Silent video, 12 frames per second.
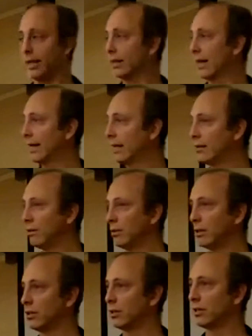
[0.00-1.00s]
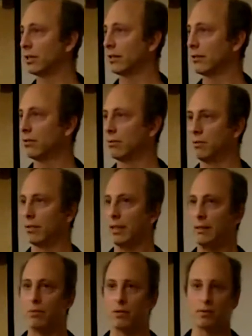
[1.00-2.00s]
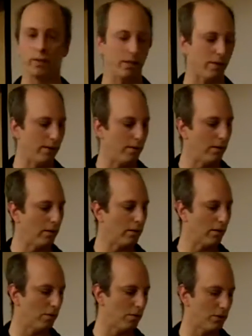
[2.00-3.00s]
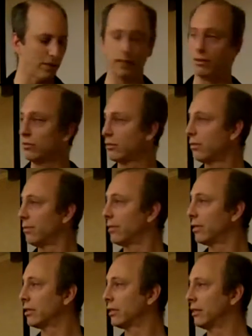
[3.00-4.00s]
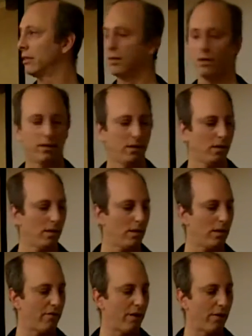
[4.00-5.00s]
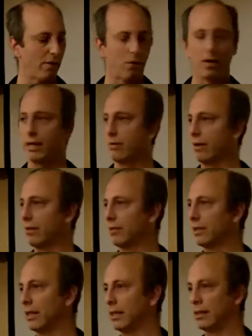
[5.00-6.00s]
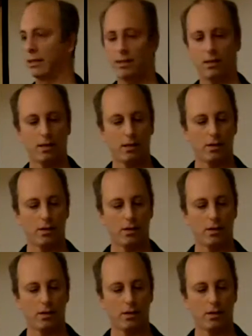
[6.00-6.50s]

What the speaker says: ways. I can use this just like a normal ebook reader. I would look almost like a normal person if I were walking around with this.